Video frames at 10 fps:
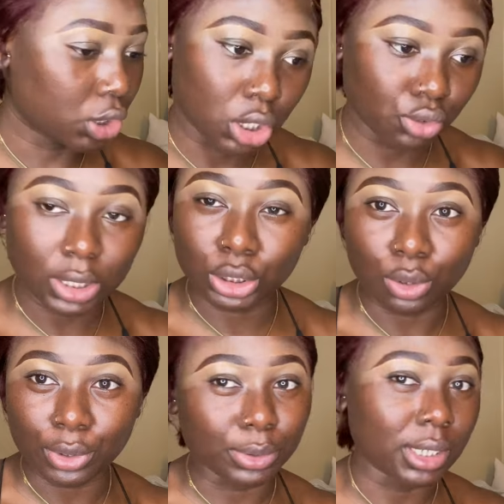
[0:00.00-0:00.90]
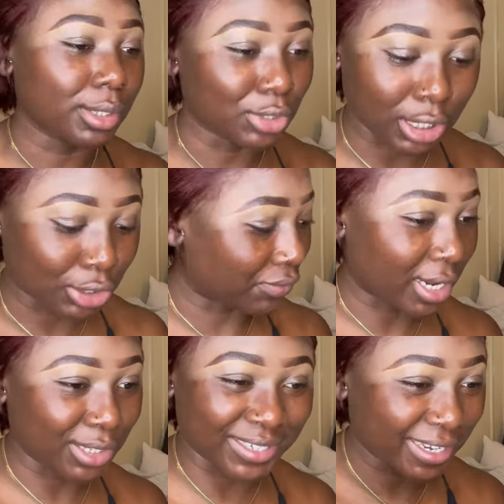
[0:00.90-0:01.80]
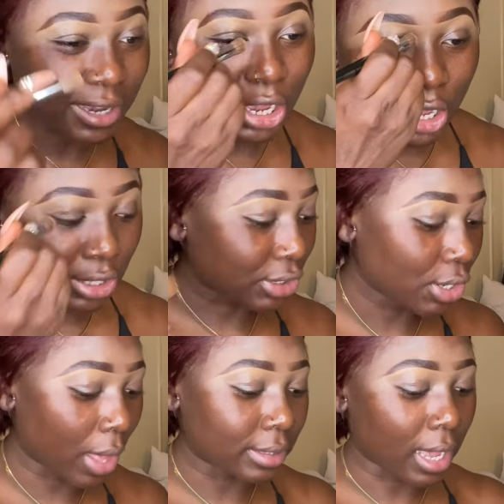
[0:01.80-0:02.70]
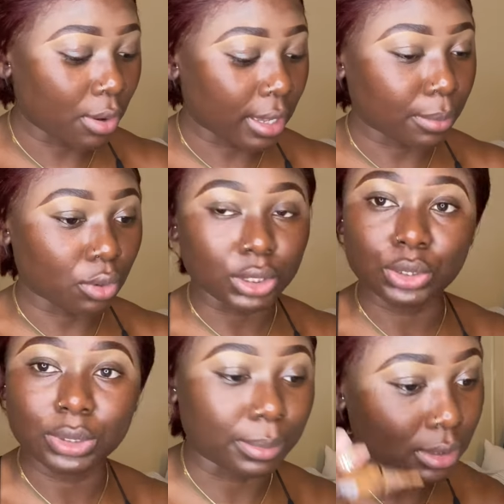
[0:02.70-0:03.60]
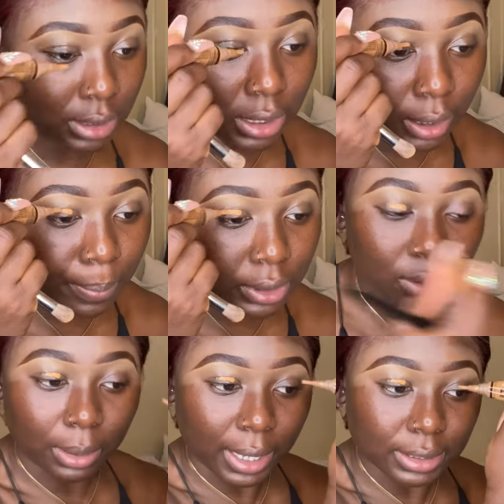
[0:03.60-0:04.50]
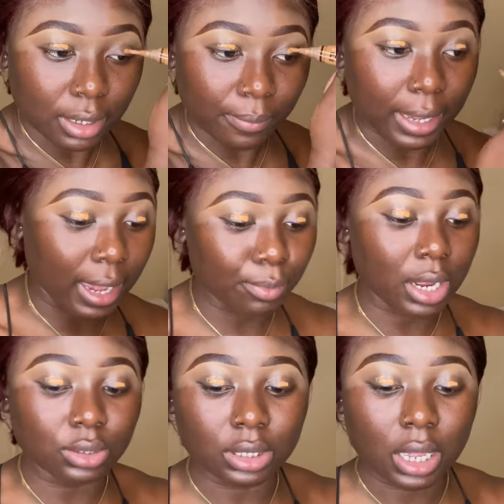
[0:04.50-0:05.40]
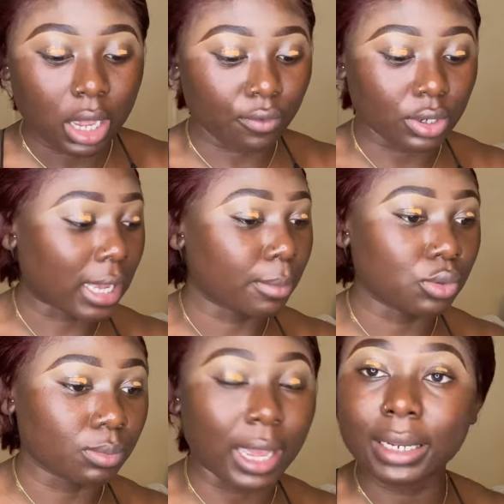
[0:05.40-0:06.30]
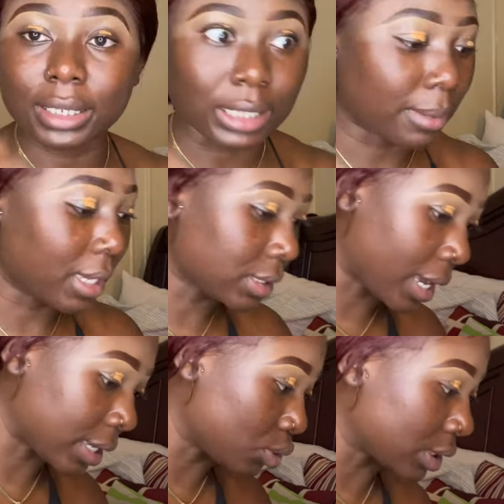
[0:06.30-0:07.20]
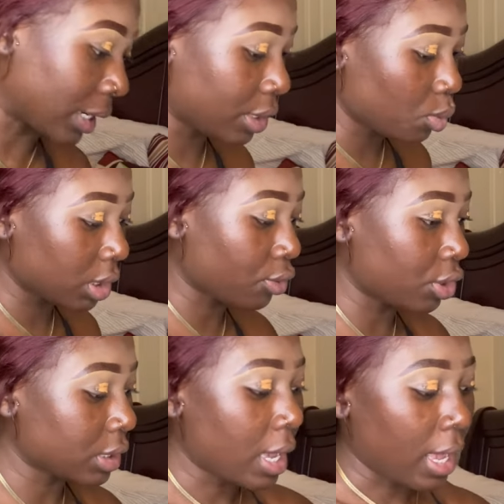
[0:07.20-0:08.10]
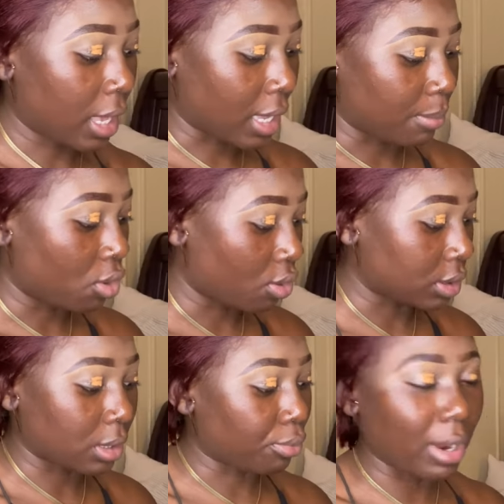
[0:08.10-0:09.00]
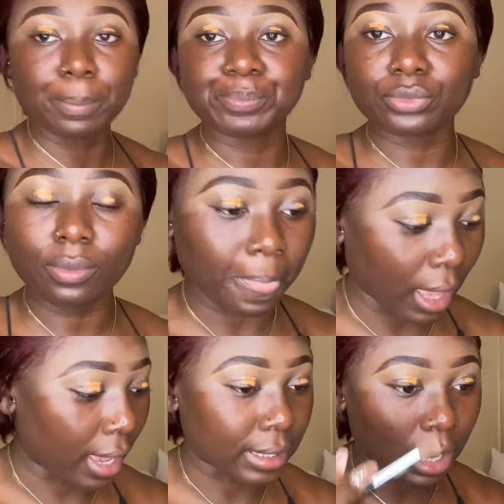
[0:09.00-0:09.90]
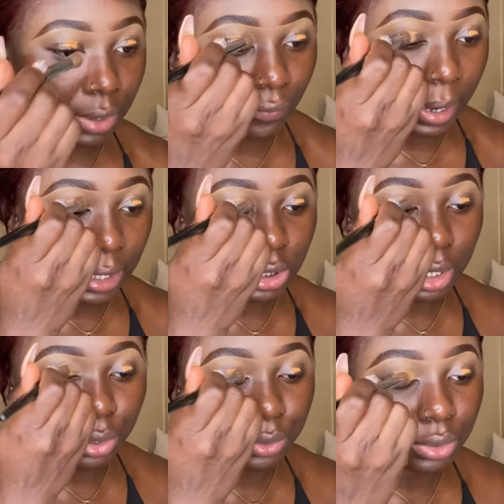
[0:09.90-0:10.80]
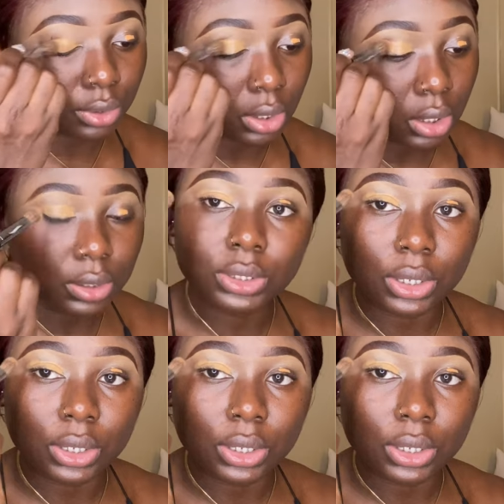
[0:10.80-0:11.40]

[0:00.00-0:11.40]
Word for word: And being a beginner, and I'm sure the brows is going to be very difficult, but with practice, you sure um, you are sure to get it and you're going to be fine.